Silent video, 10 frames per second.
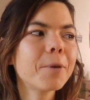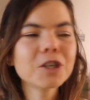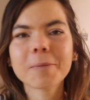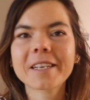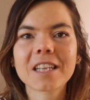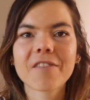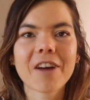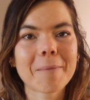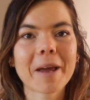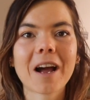push myself
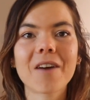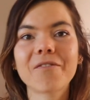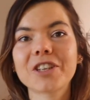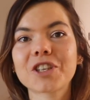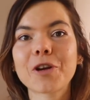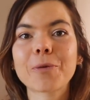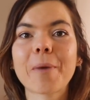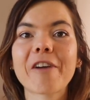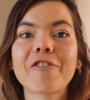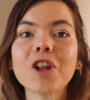out of my comfort zone
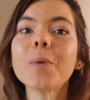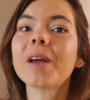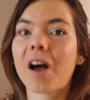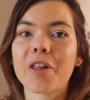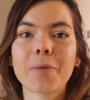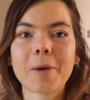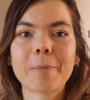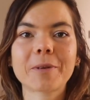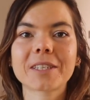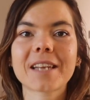by following other
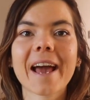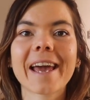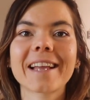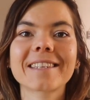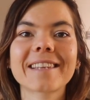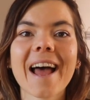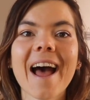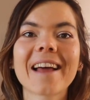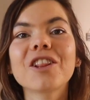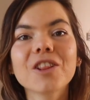people's diets.
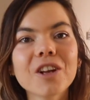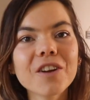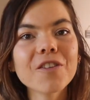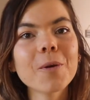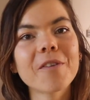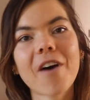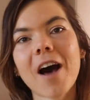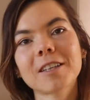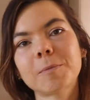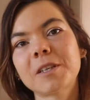And a lot of you have
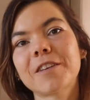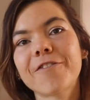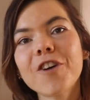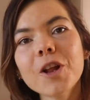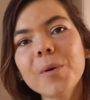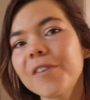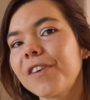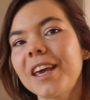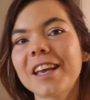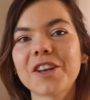asked me to follow a
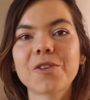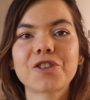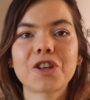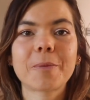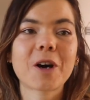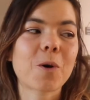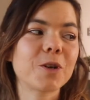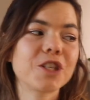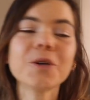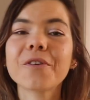vegan YouTuber
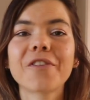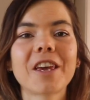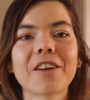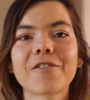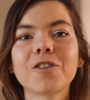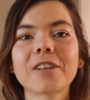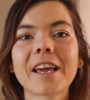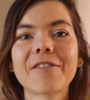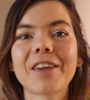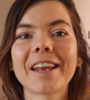or do a vegan full
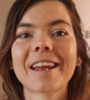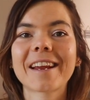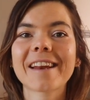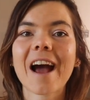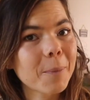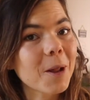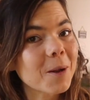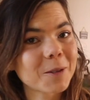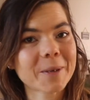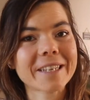day of eating. Now,
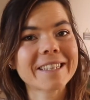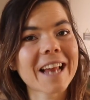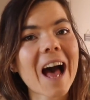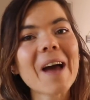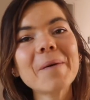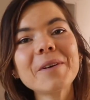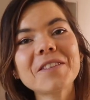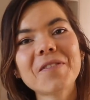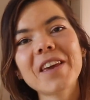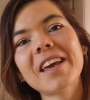plot twist, I
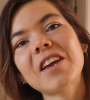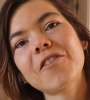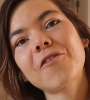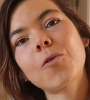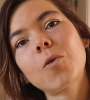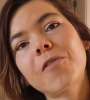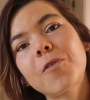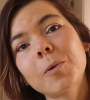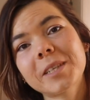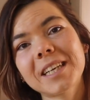was vegan for
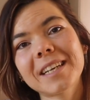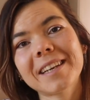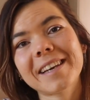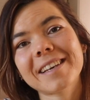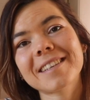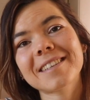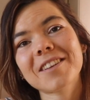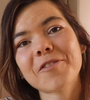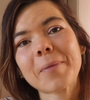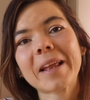14 years
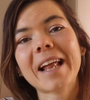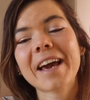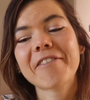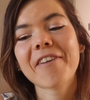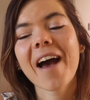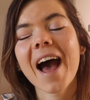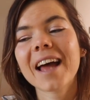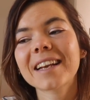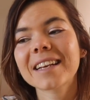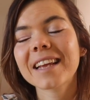of my life
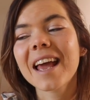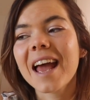and